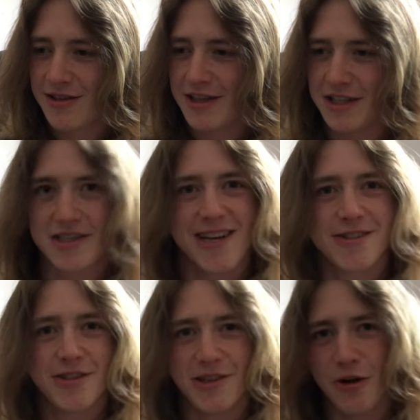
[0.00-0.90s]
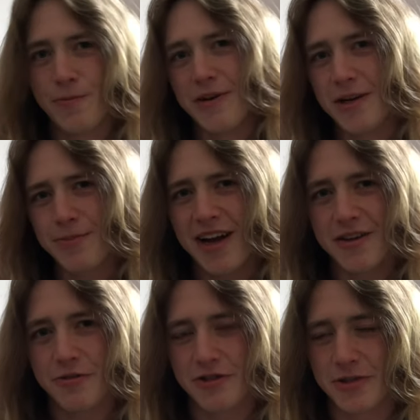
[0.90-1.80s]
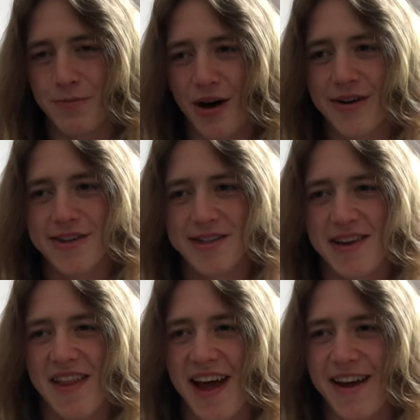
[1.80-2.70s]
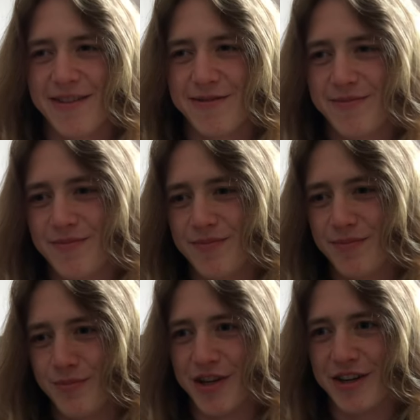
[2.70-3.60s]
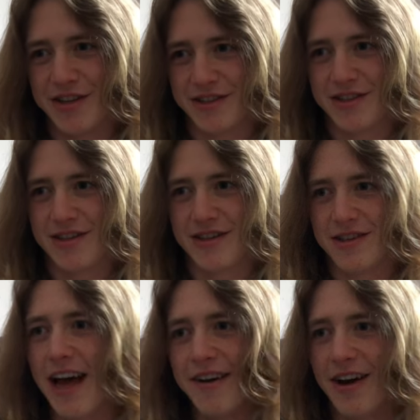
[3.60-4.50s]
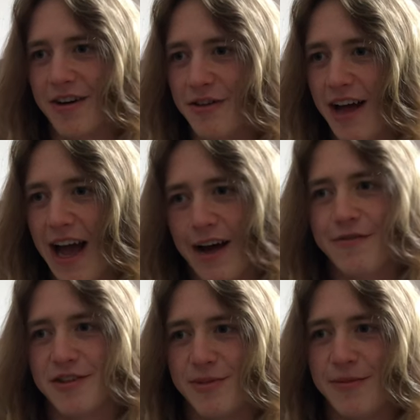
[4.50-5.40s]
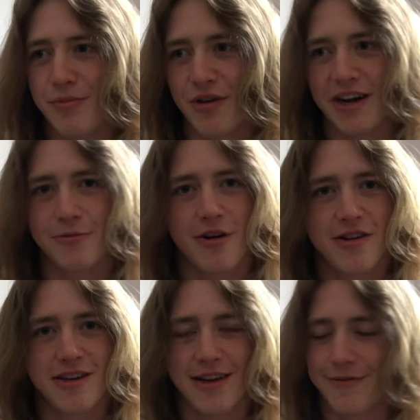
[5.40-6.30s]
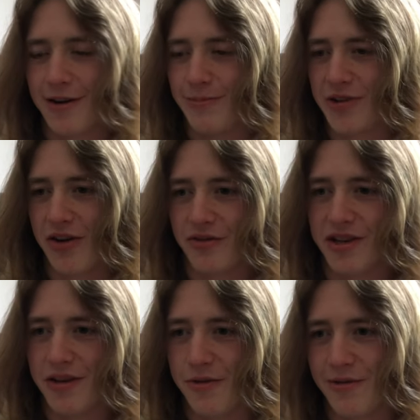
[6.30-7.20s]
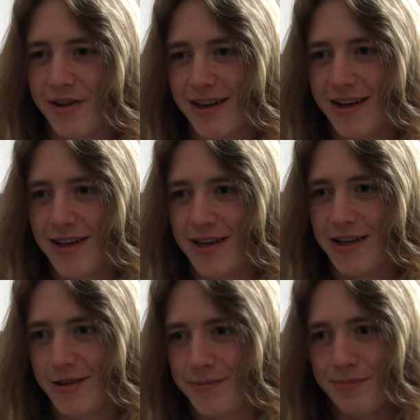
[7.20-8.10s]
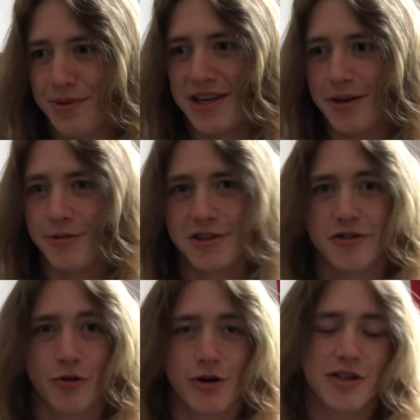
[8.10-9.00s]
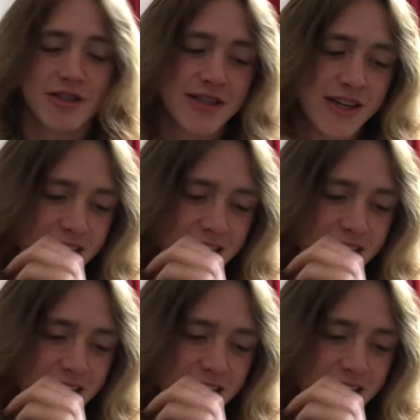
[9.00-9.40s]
essentially opening Pandora's box to that. Because then I'll have to be brain rotty if I'm going to be doing shorts.